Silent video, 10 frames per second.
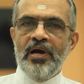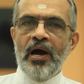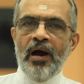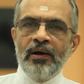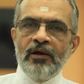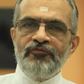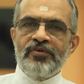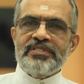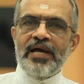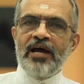All of
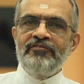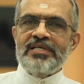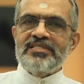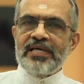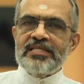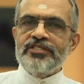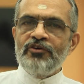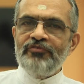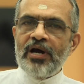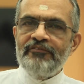us have a sense
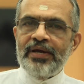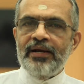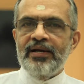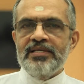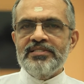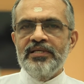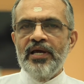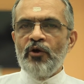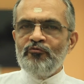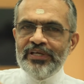of awareness
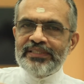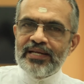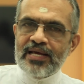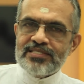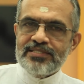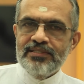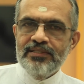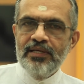within us